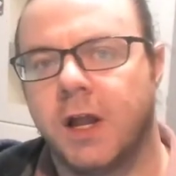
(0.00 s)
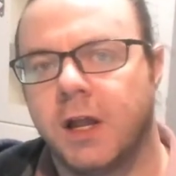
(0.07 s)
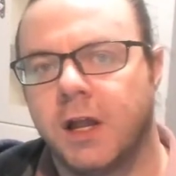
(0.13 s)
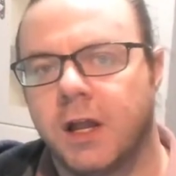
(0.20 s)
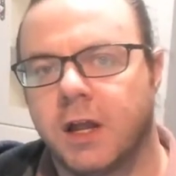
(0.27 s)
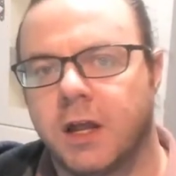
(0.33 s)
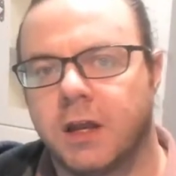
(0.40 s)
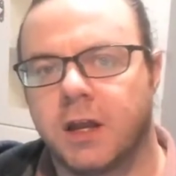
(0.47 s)

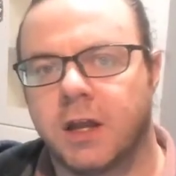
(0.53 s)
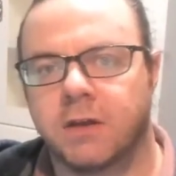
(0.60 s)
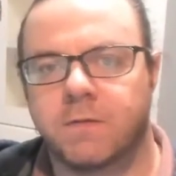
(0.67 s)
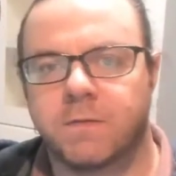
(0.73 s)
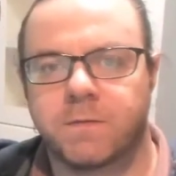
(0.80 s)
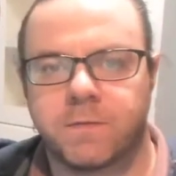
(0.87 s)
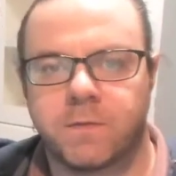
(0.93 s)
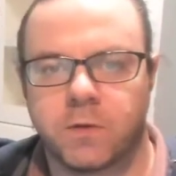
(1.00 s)
And
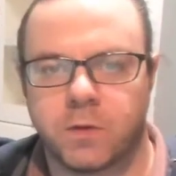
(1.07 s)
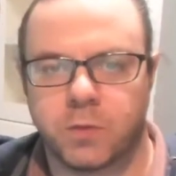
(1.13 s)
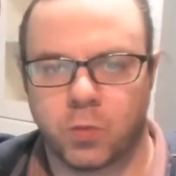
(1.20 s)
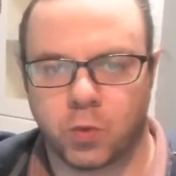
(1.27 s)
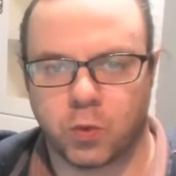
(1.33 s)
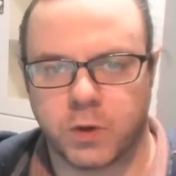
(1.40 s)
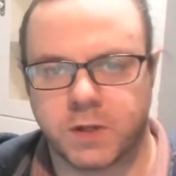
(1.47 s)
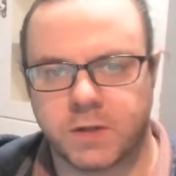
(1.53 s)

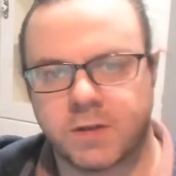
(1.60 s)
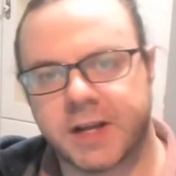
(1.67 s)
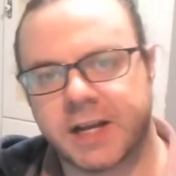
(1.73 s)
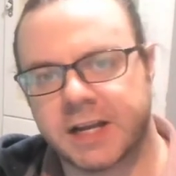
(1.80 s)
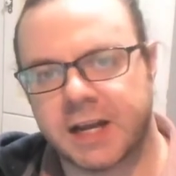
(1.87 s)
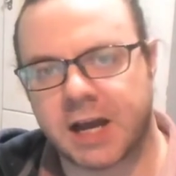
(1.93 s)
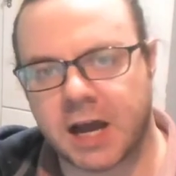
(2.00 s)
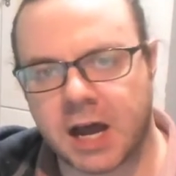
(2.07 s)
furthermore, it's like
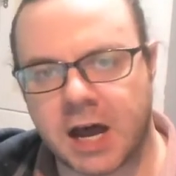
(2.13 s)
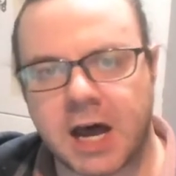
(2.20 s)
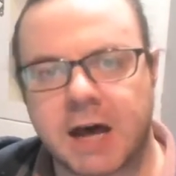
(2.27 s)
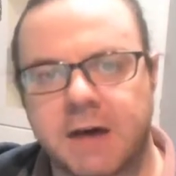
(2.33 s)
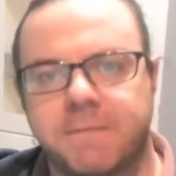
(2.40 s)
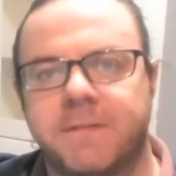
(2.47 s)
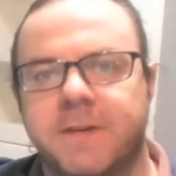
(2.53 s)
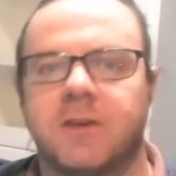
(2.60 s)
an
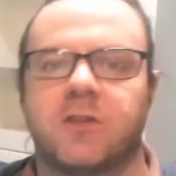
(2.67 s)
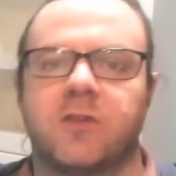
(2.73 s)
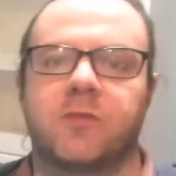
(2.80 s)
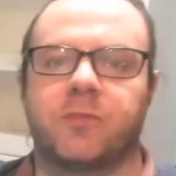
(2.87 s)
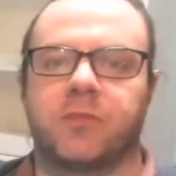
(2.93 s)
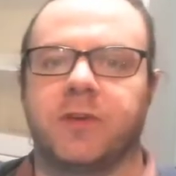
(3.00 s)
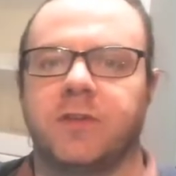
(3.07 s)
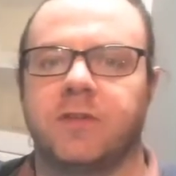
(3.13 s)
obvious
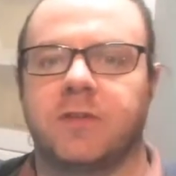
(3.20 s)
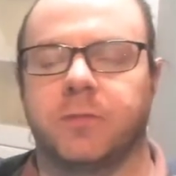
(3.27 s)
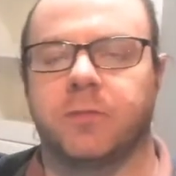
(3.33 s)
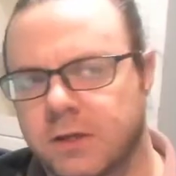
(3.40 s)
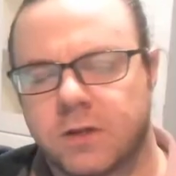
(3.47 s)
principle.